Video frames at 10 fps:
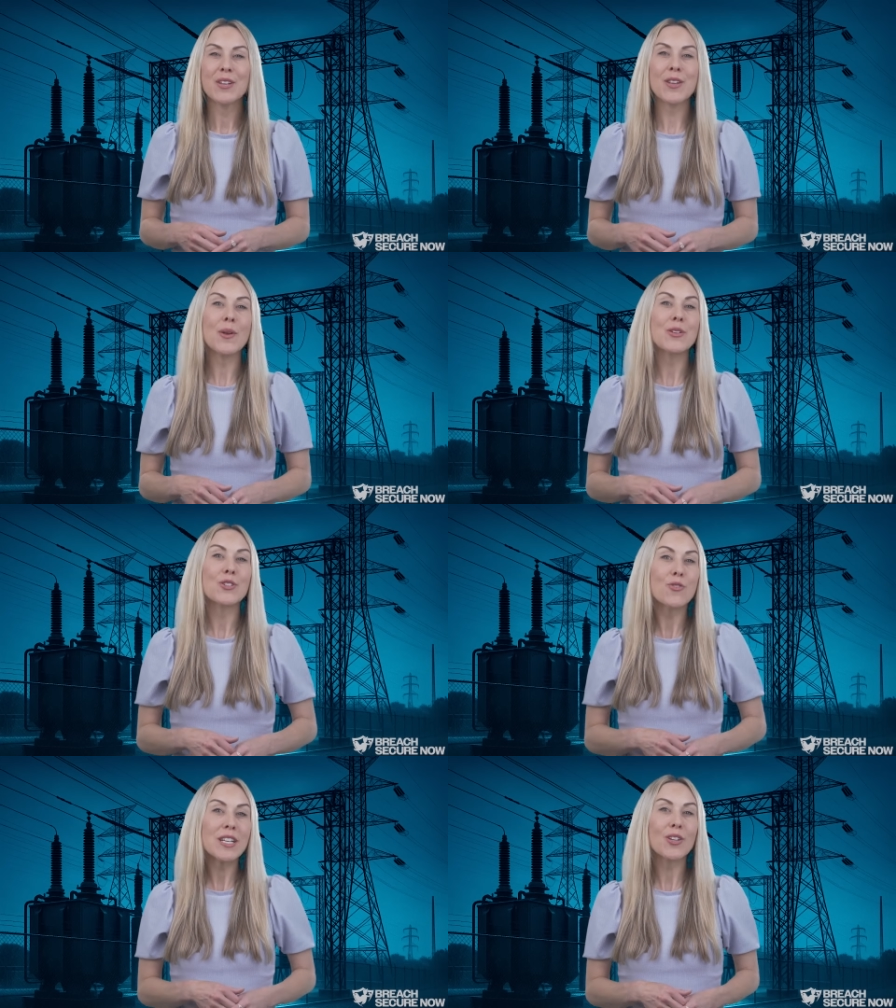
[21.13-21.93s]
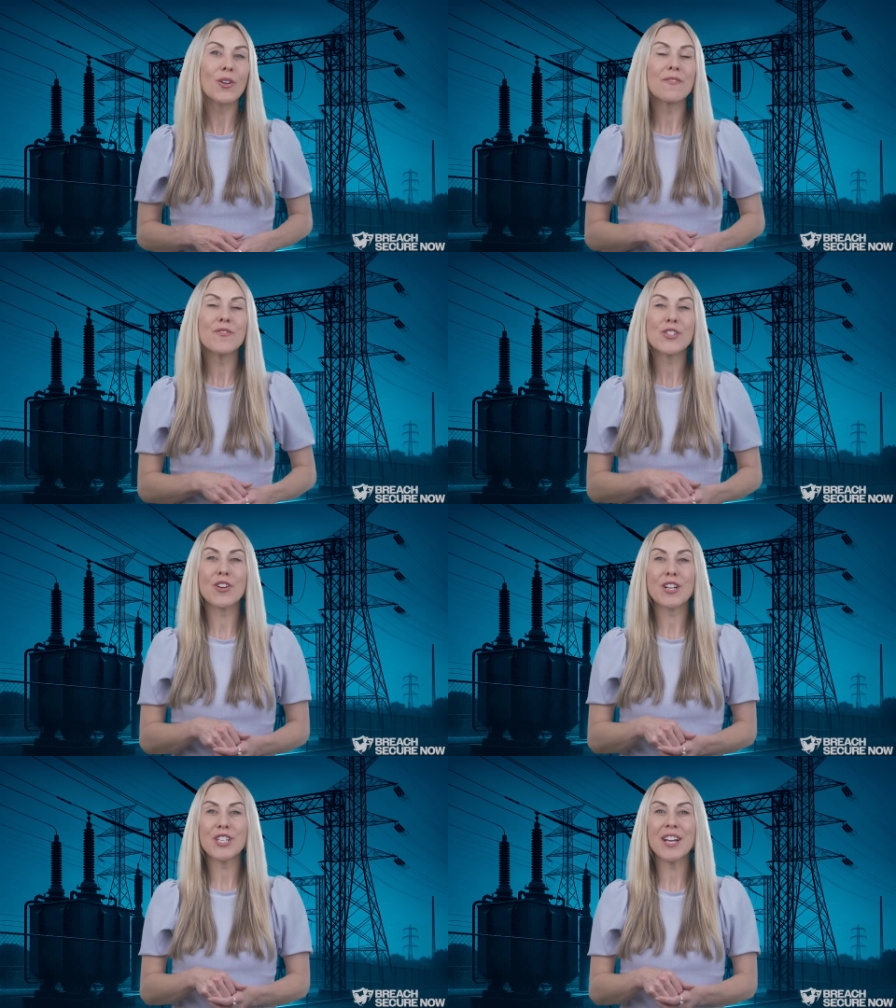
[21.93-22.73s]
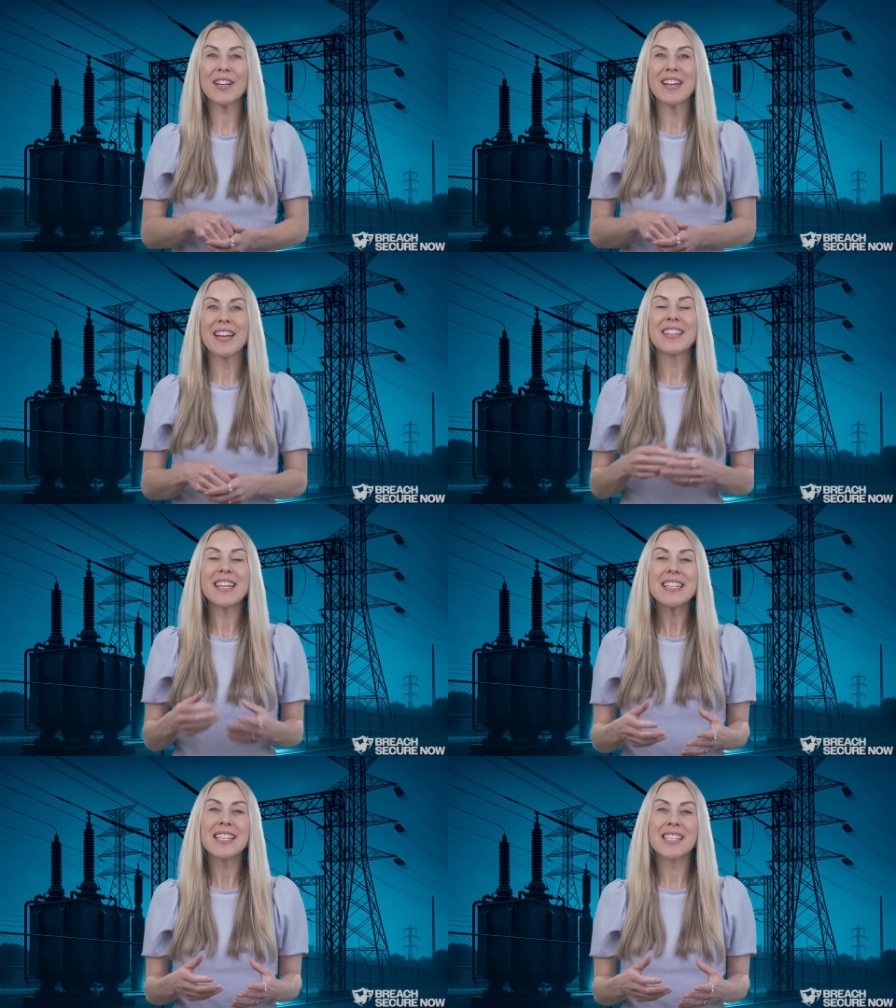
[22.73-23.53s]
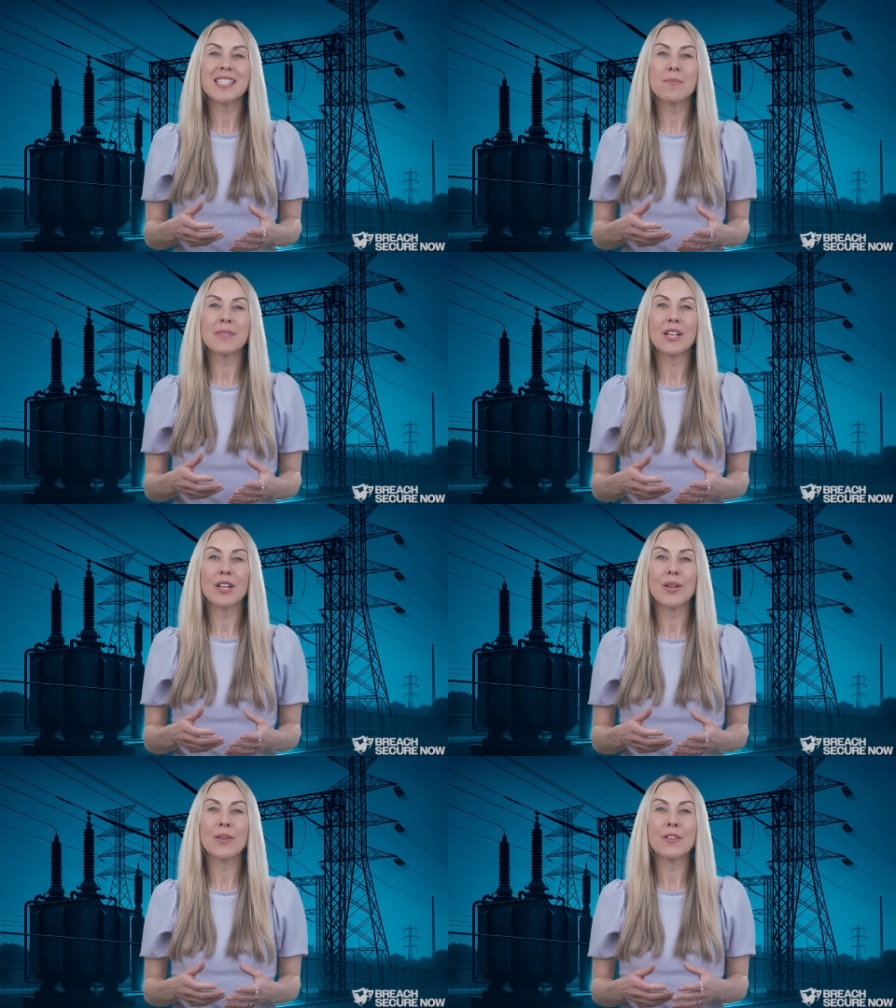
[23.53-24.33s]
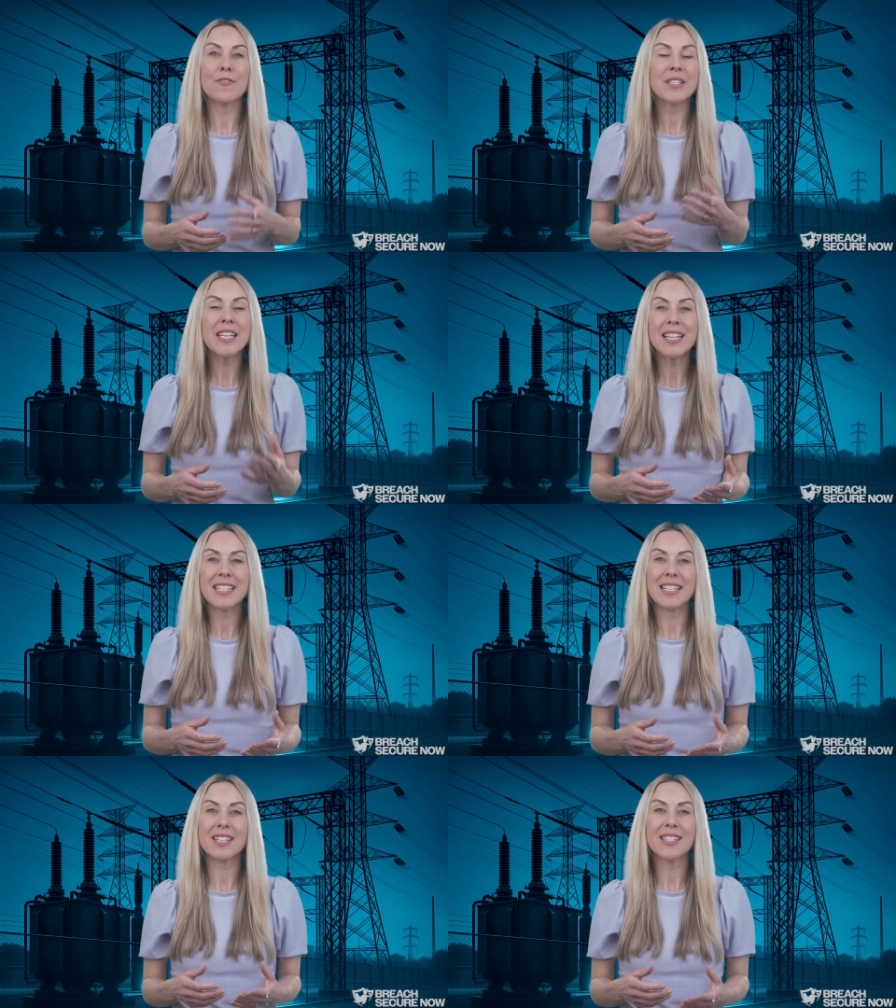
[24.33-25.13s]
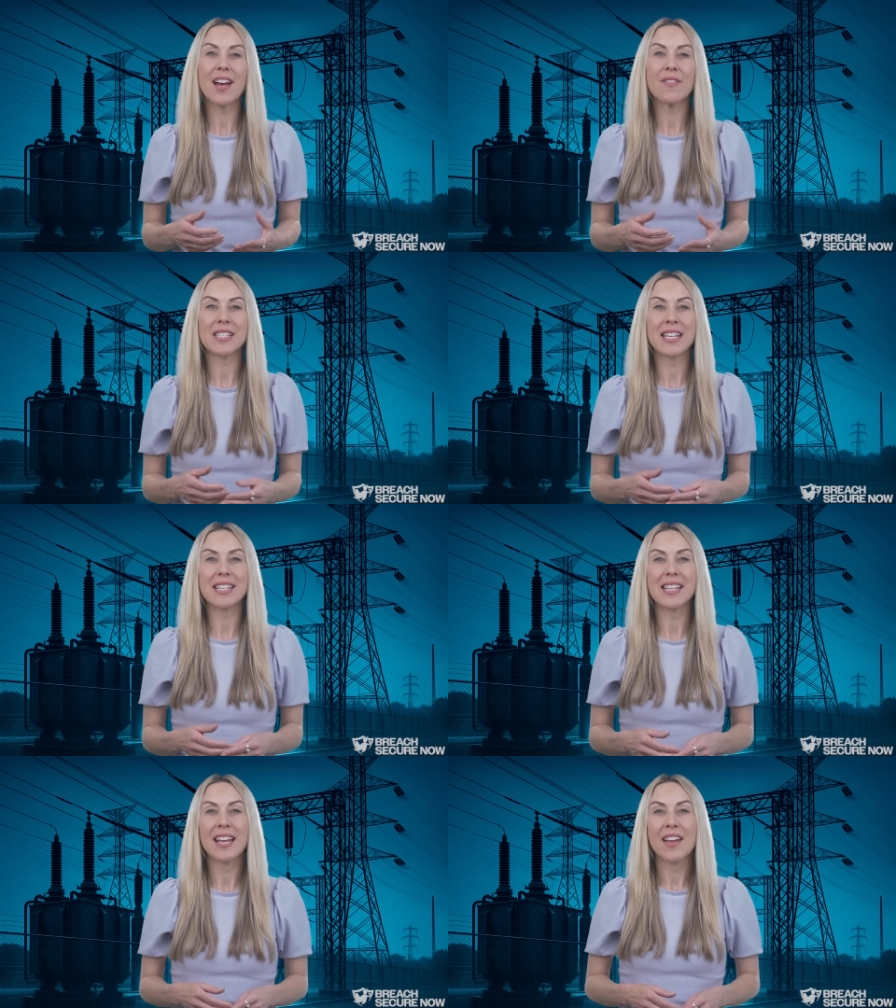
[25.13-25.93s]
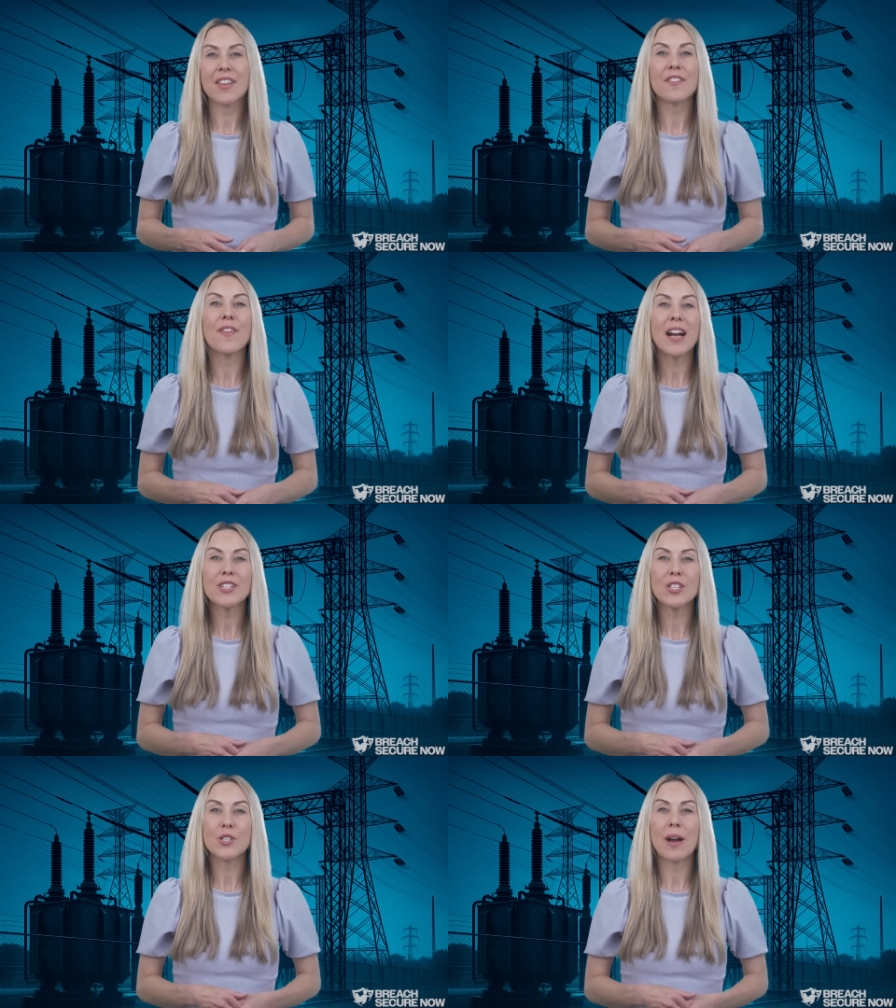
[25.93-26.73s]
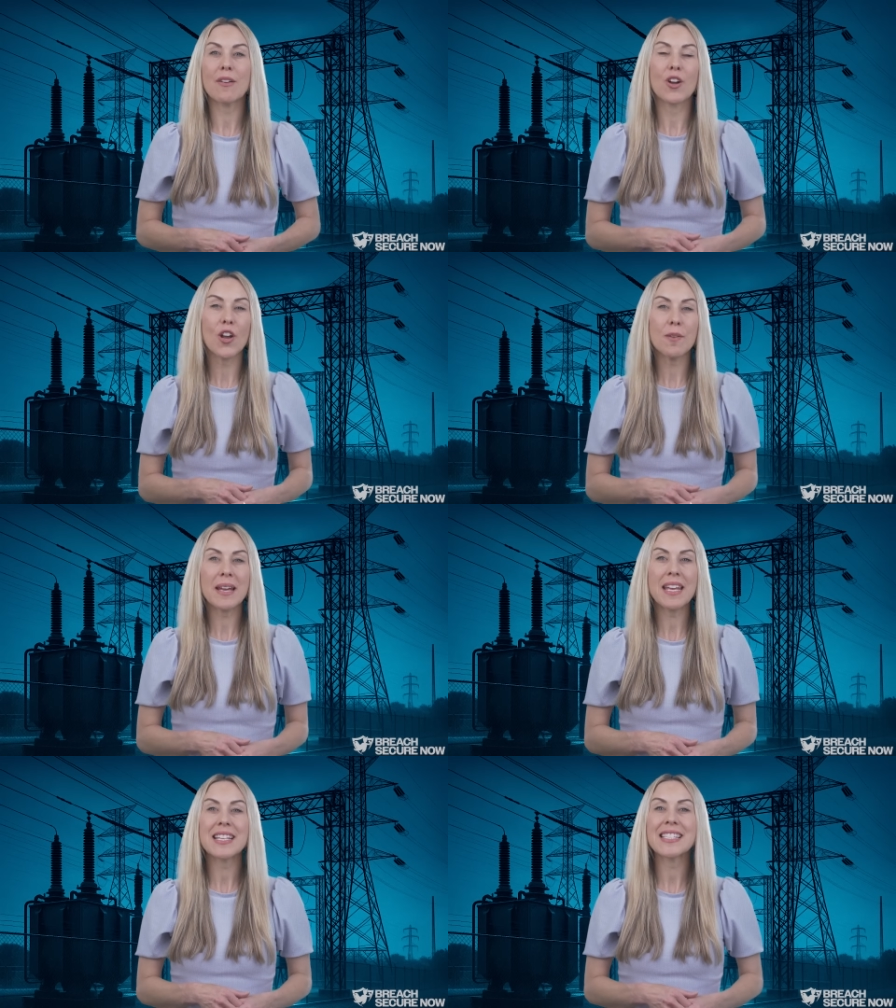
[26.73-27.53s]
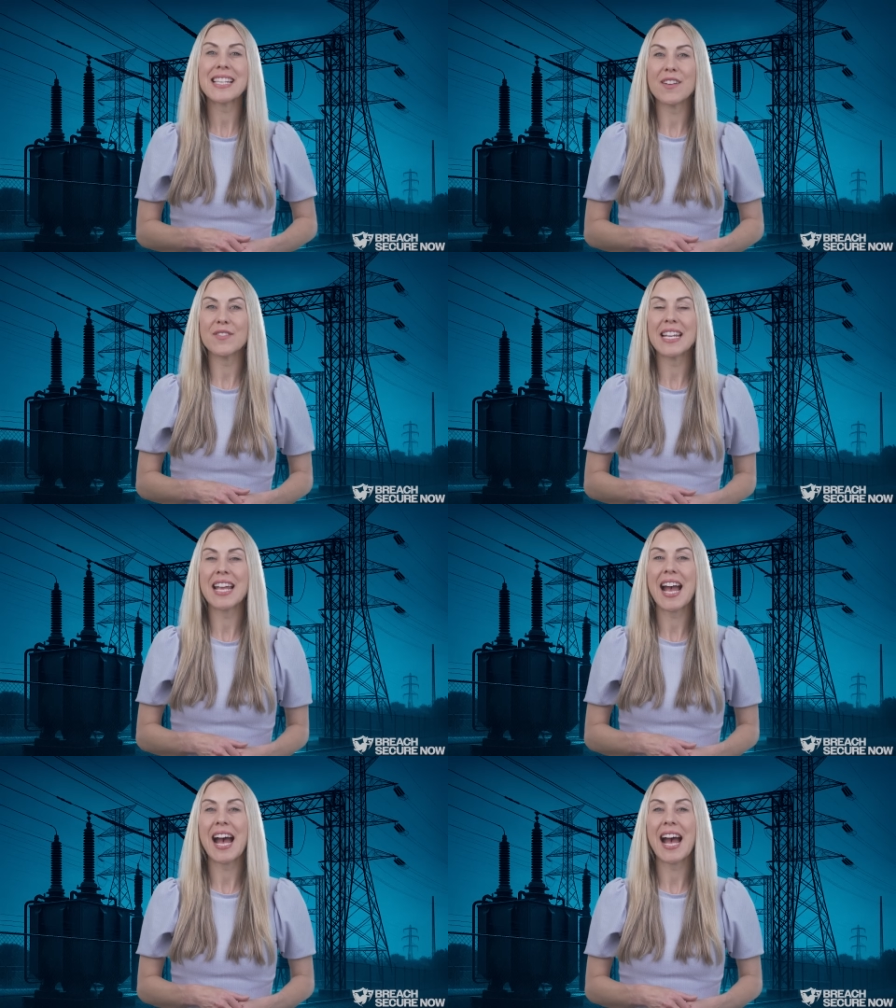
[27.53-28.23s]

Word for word: Known as critical infrastructure, these systems include facilities and services that are vital to our economy, safety,